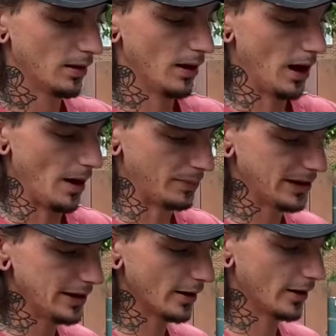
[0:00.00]
Up
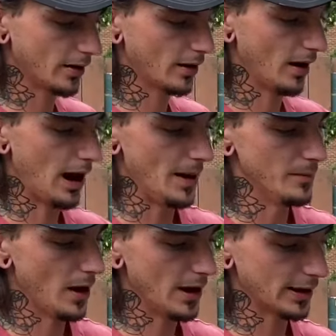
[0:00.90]
here, I'm
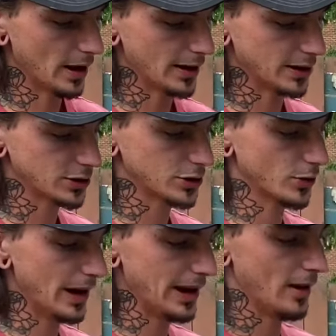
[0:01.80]
not cutting
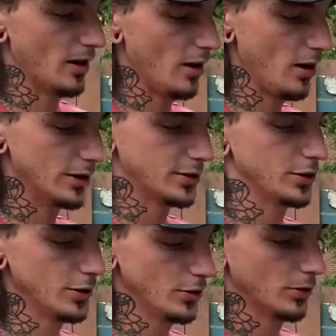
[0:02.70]
straight
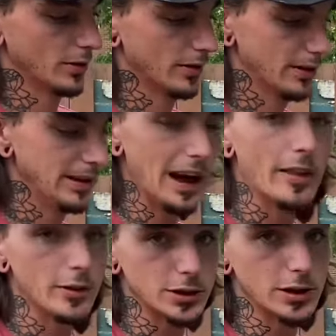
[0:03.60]
onto the
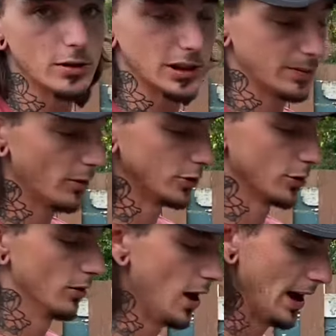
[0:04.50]
other shingle
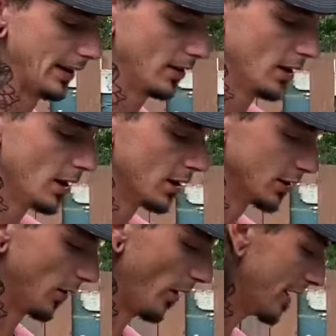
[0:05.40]
exposure line.
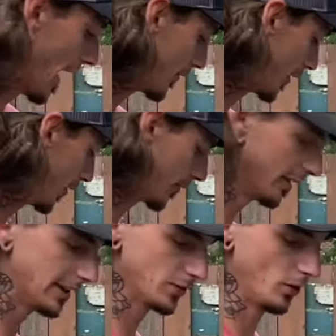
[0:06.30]
So what you have to do for
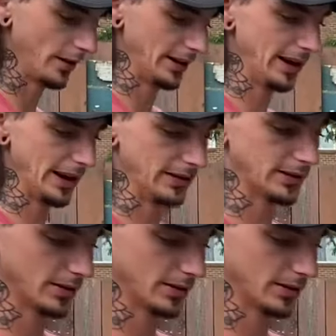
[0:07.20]
this one is,